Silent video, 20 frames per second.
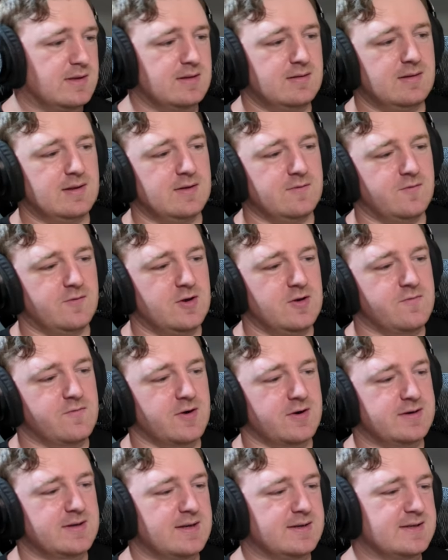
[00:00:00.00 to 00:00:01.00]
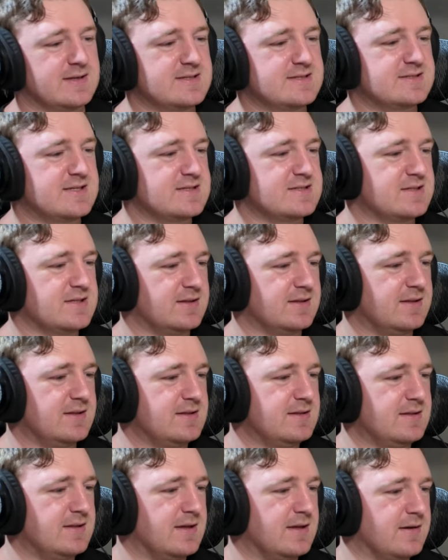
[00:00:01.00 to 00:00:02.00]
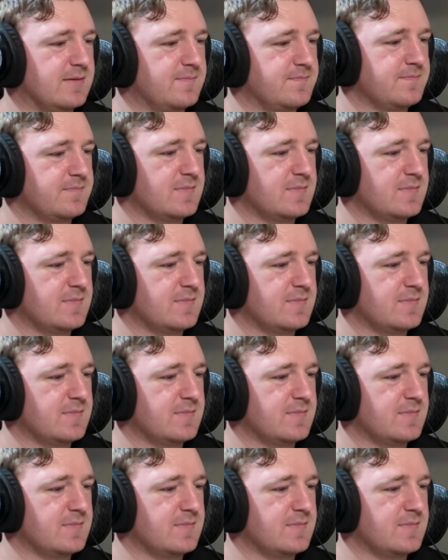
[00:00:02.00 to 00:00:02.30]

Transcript: If you fronted consistently, yeah,